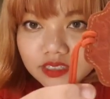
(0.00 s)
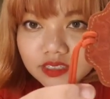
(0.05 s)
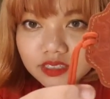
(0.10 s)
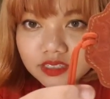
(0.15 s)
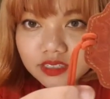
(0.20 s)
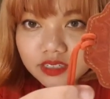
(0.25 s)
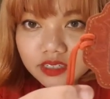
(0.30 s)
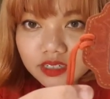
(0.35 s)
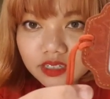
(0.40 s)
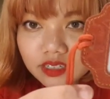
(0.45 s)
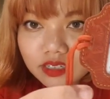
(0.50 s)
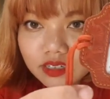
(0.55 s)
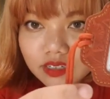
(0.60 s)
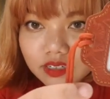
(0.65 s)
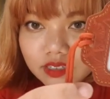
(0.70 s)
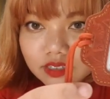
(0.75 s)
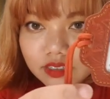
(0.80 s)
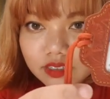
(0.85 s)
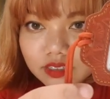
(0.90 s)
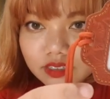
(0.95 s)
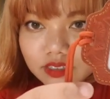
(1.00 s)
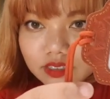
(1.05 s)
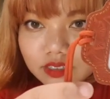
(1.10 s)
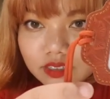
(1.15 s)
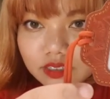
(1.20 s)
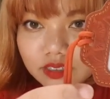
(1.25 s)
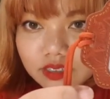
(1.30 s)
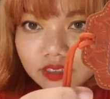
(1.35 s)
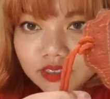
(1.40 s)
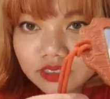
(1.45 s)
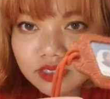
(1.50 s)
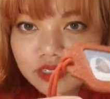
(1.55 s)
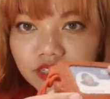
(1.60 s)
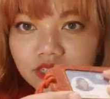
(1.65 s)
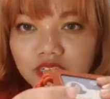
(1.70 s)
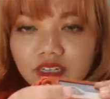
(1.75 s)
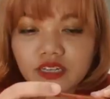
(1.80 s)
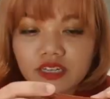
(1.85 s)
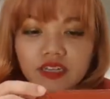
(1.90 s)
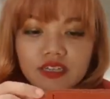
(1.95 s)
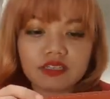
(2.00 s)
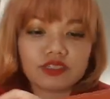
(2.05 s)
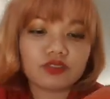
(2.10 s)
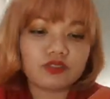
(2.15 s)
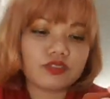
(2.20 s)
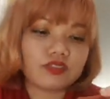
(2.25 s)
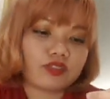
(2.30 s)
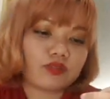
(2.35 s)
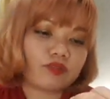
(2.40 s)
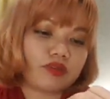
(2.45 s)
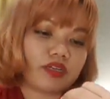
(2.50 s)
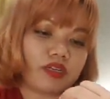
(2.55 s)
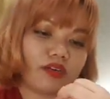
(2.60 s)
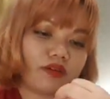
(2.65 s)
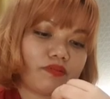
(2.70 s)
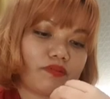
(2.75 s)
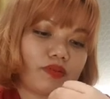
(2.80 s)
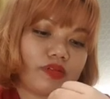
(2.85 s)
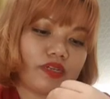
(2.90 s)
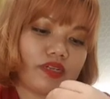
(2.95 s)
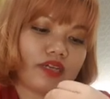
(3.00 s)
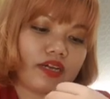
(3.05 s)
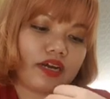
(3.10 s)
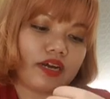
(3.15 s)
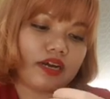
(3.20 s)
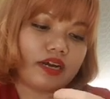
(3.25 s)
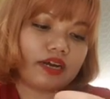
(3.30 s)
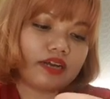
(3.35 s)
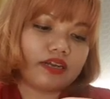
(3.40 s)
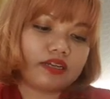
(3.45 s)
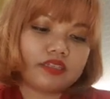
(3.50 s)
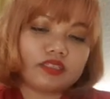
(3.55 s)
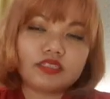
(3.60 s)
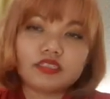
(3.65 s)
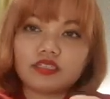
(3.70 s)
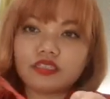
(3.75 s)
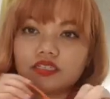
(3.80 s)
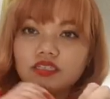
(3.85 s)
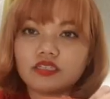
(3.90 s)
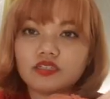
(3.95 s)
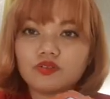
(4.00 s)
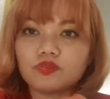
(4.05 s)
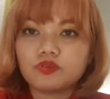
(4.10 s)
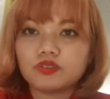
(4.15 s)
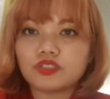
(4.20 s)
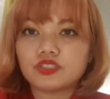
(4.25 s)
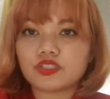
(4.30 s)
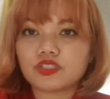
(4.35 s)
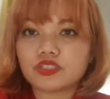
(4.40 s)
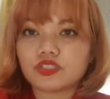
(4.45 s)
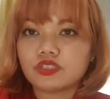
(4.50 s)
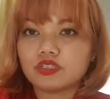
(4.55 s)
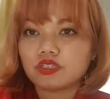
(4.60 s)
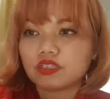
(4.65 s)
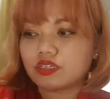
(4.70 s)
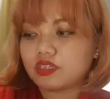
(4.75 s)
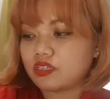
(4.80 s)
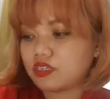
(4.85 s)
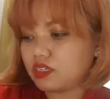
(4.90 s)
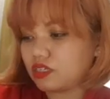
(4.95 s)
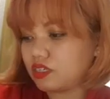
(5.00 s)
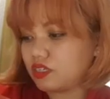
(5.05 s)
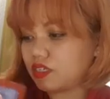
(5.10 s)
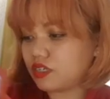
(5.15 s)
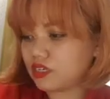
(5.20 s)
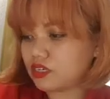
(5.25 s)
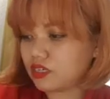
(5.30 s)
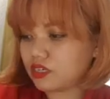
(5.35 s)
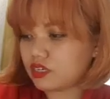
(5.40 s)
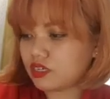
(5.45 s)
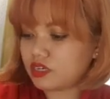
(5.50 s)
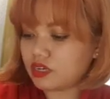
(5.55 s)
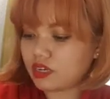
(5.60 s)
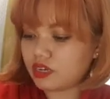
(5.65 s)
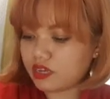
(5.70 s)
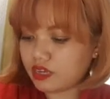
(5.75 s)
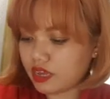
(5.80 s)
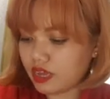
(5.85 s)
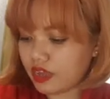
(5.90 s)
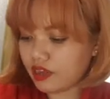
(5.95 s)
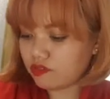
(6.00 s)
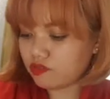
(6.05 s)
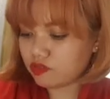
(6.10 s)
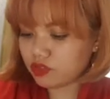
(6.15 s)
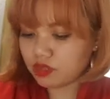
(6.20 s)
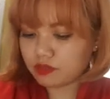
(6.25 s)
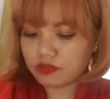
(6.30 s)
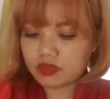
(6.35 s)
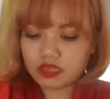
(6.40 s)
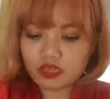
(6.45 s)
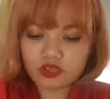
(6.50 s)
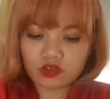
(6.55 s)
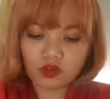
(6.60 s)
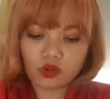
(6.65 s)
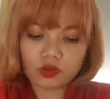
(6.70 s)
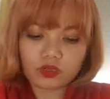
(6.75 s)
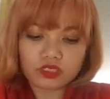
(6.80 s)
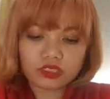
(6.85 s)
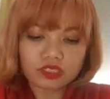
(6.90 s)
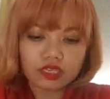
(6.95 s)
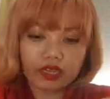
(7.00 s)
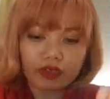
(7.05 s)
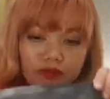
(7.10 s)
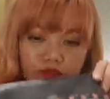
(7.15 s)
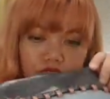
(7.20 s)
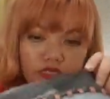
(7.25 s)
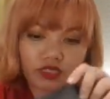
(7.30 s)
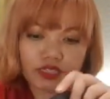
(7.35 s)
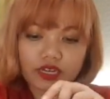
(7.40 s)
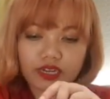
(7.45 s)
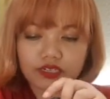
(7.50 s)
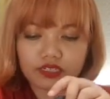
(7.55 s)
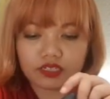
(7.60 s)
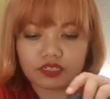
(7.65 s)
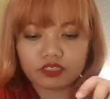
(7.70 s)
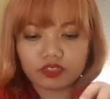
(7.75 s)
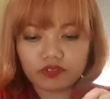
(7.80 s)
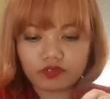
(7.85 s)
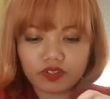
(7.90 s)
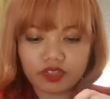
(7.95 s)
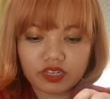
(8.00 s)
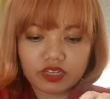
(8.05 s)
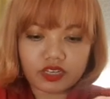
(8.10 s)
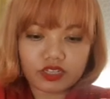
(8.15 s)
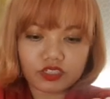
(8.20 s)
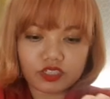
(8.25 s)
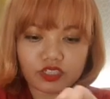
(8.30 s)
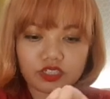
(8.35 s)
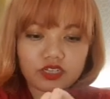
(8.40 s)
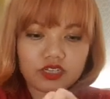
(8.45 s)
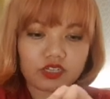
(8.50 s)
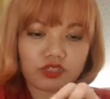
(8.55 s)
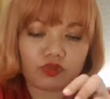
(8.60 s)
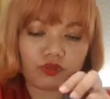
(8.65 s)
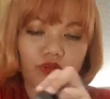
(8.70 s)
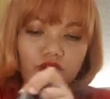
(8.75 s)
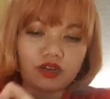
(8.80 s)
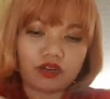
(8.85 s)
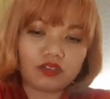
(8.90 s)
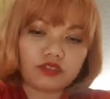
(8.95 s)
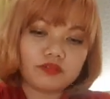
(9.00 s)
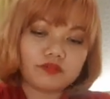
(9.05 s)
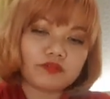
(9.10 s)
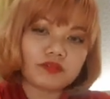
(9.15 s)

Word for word: Ta-da! So this is my company ID, which have with me at all times is identification as well.